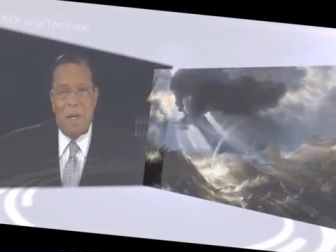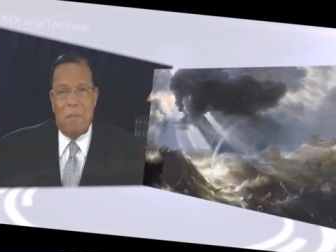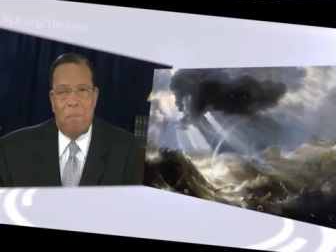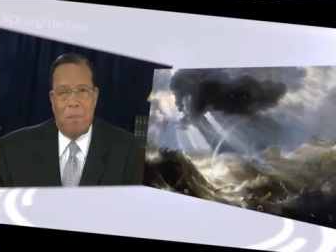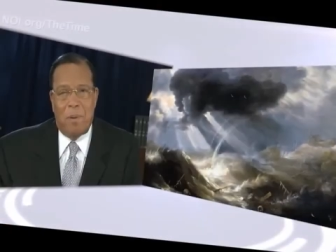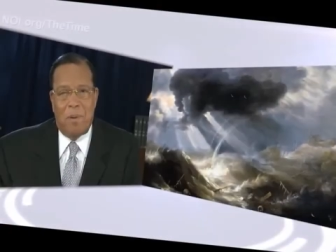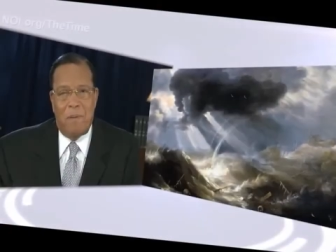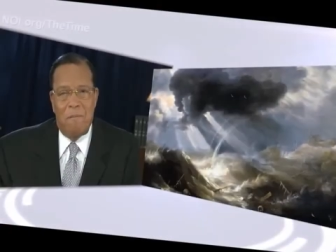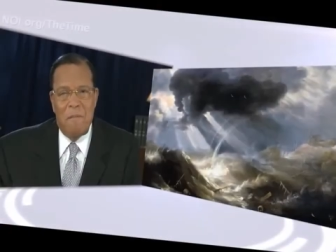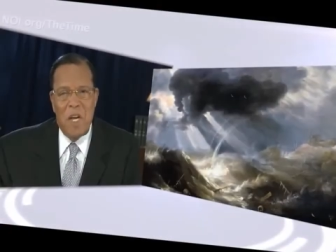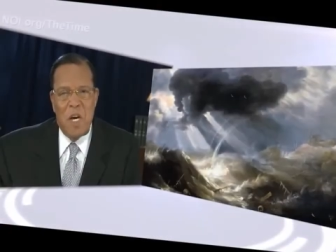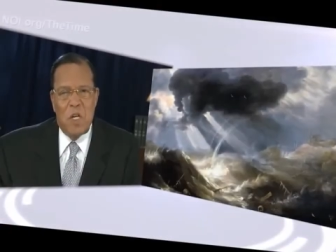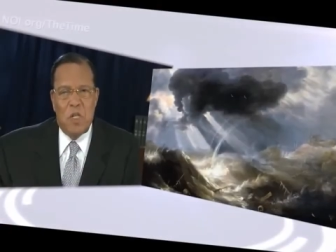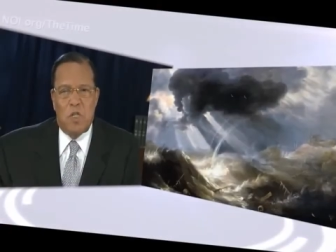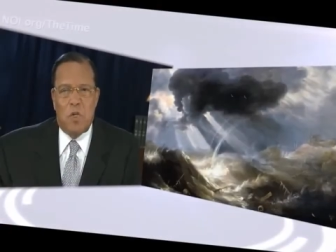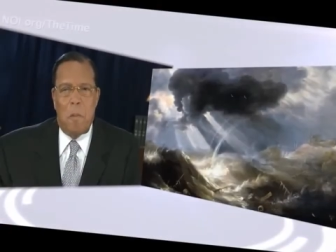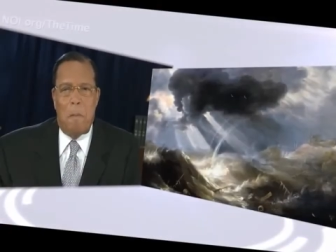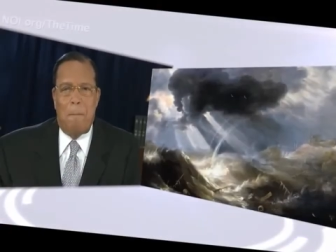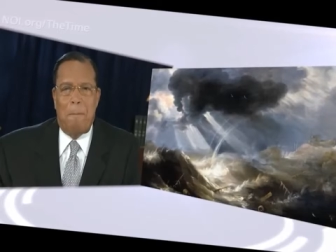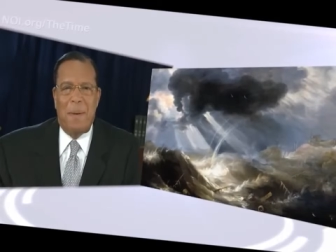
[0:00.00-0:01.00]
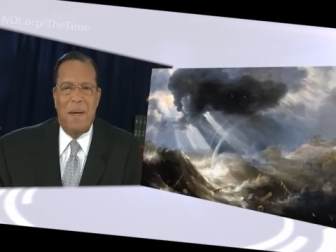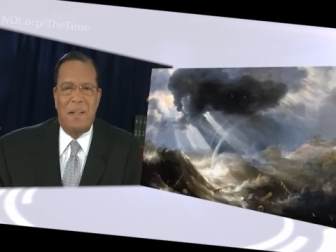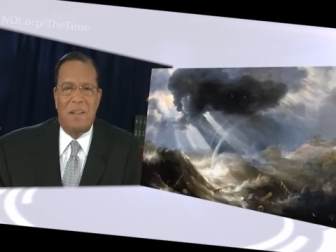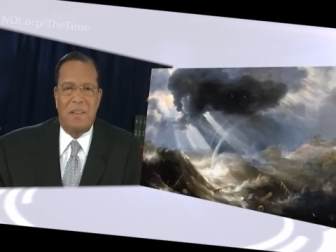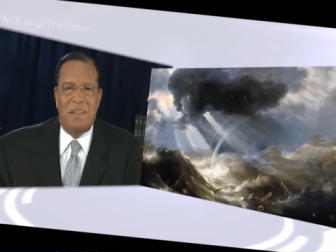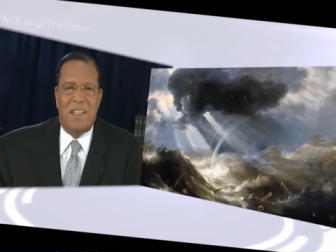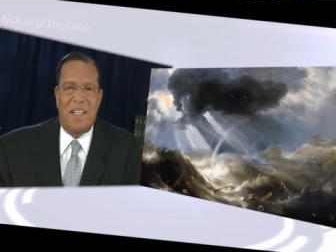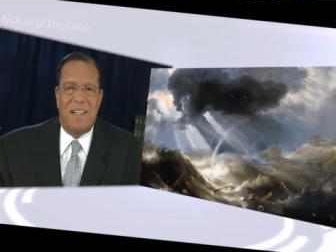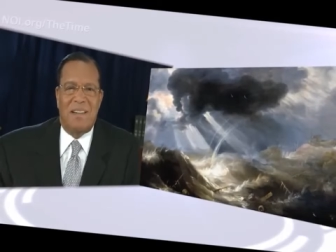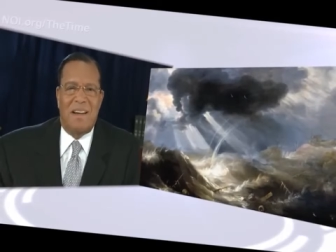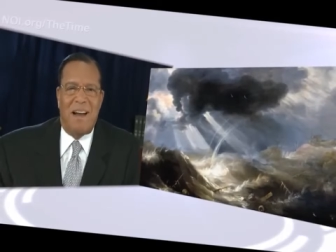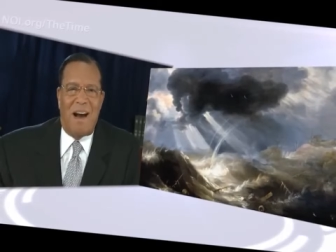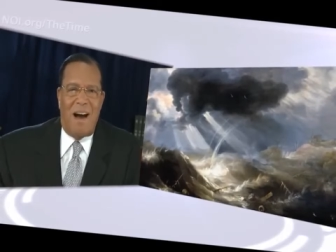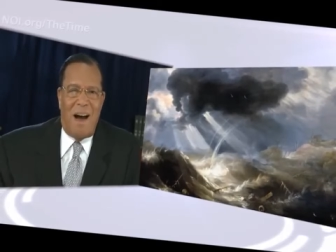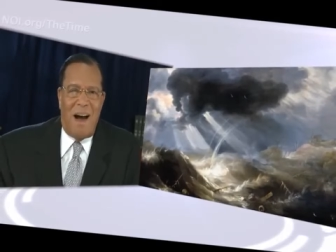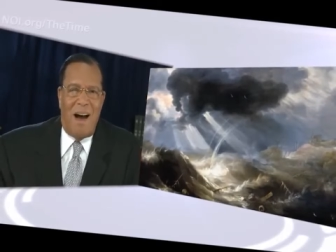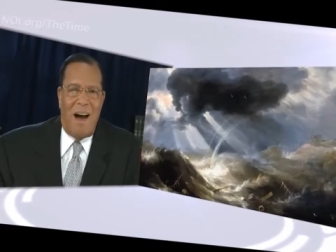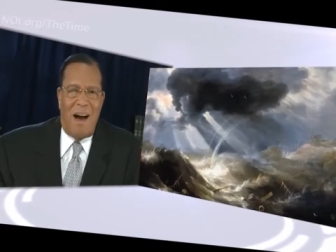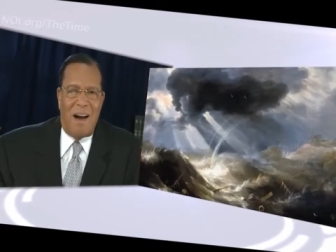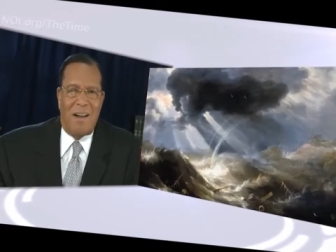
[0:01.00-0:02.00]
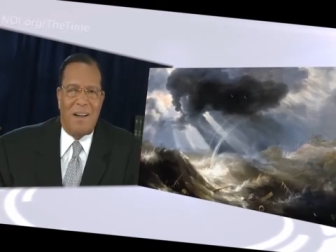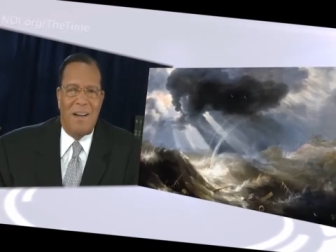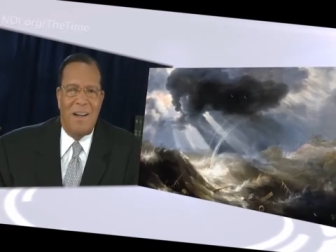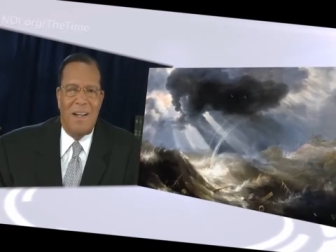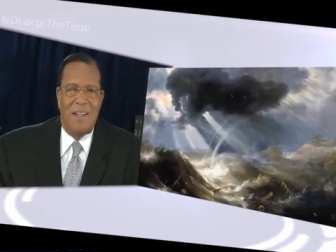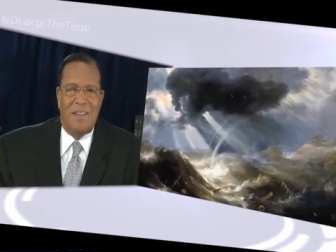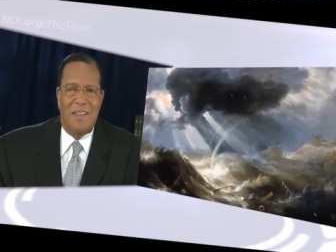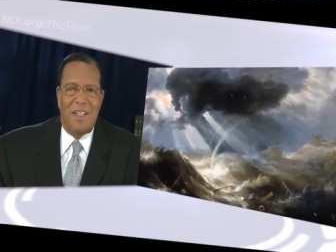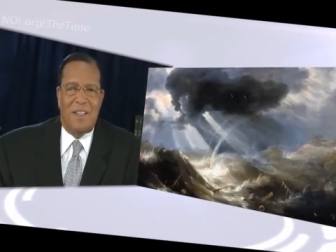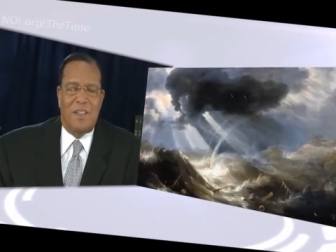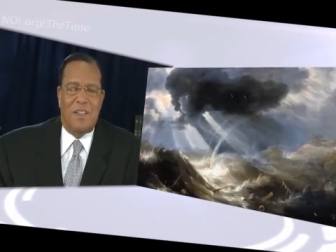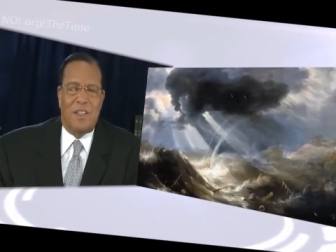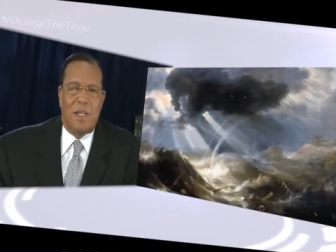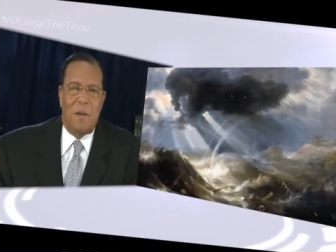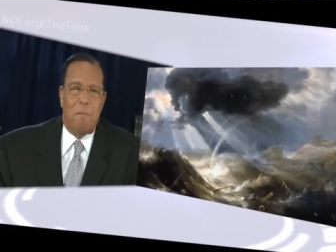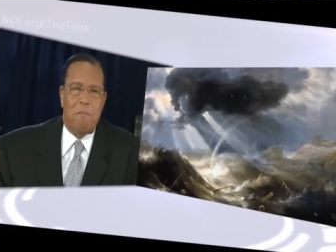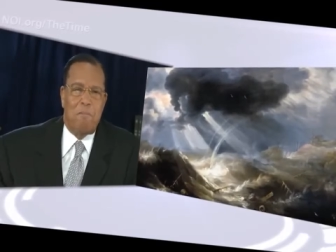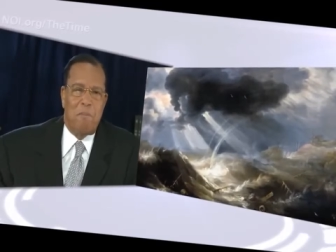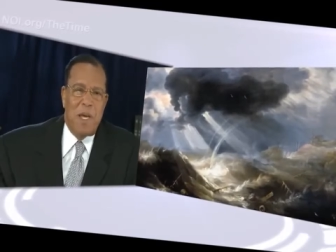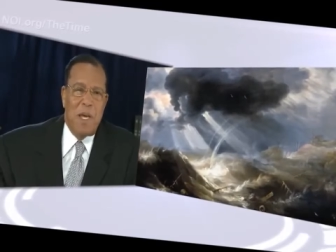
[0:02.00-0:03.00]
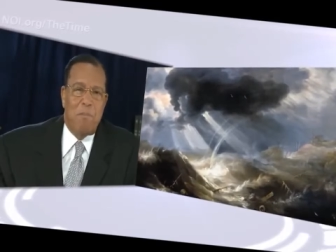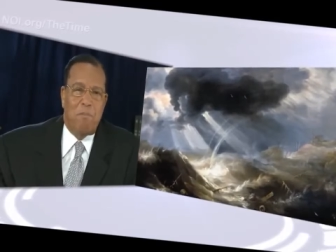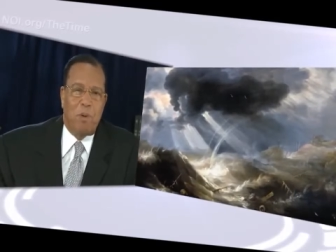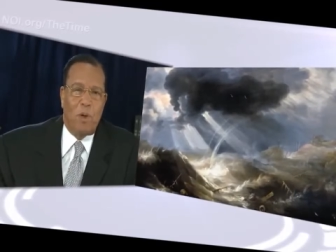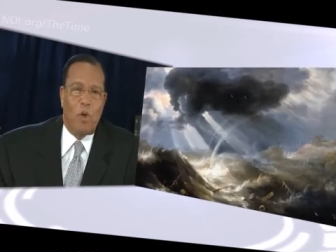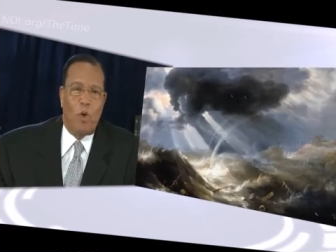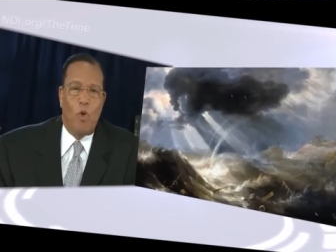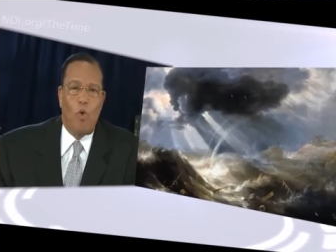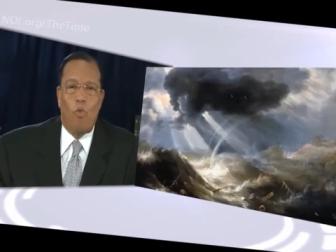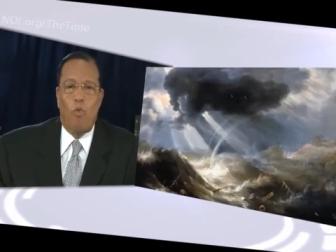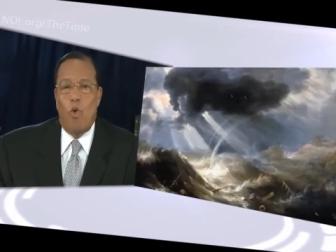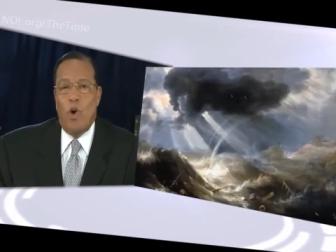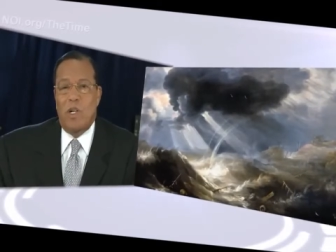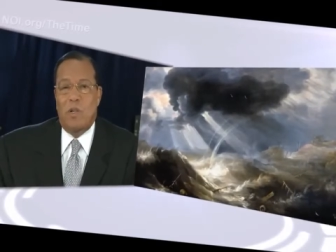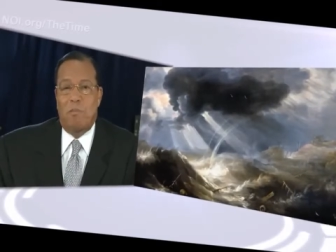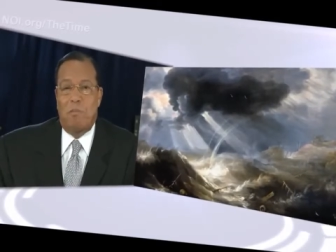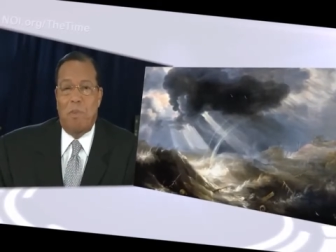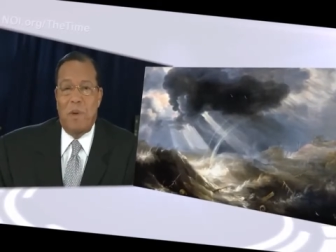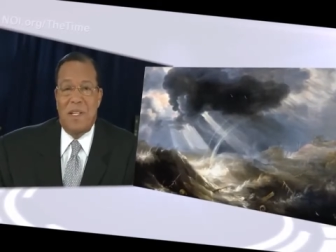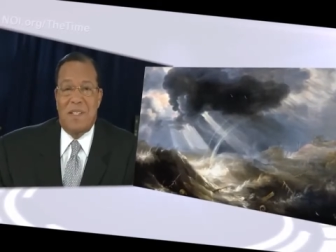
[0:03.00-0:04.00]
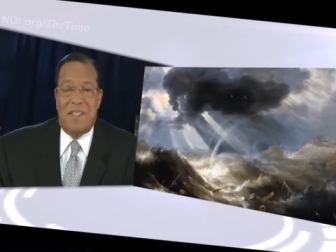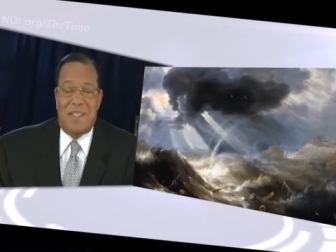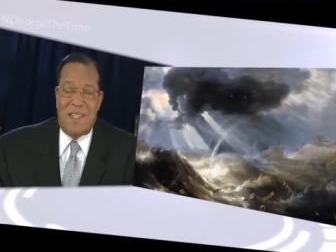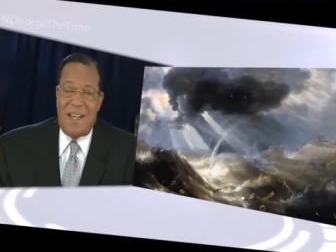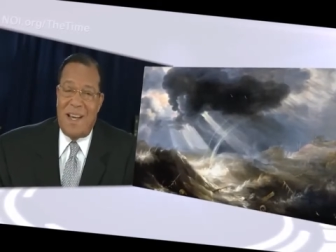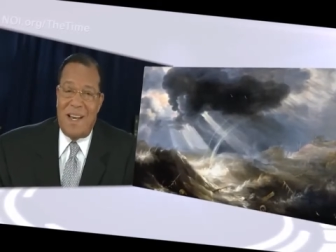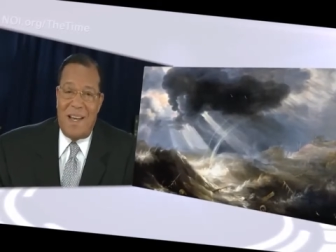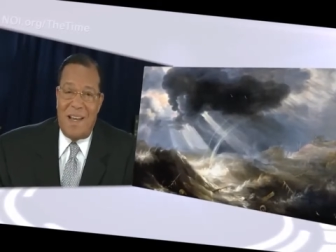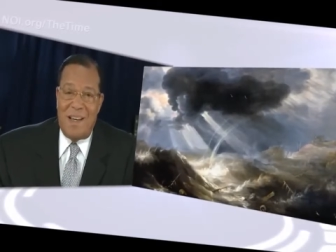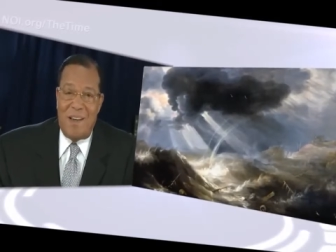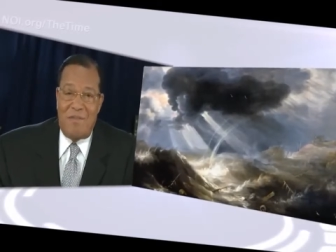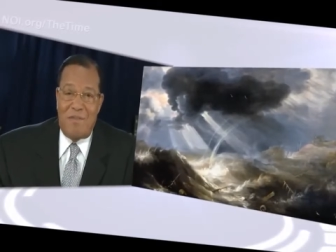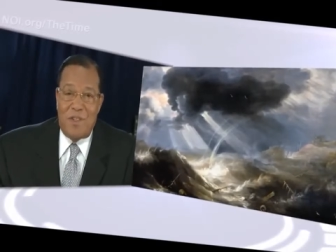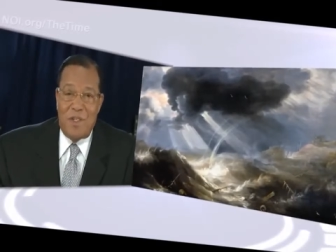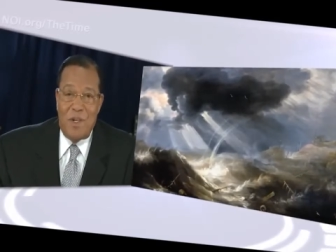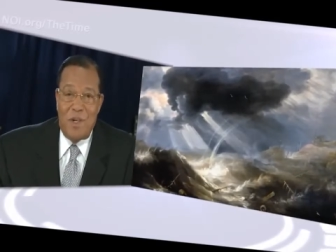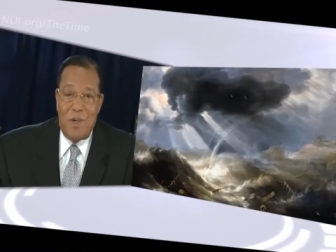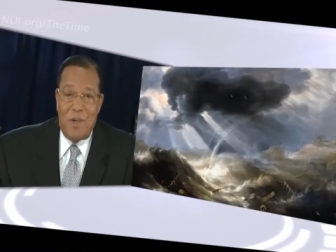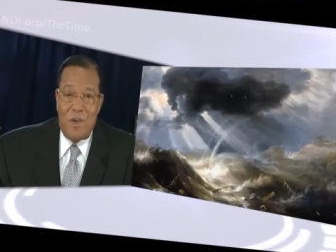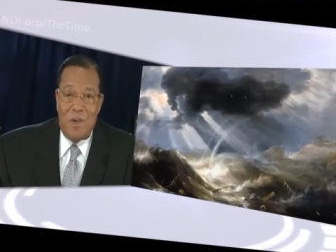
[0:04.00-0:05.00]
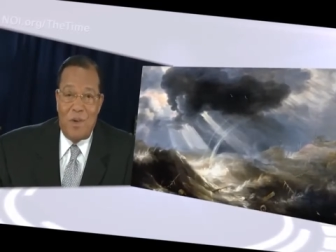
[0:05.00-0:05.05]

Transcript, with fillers: people, to build an ark that the people who would be saved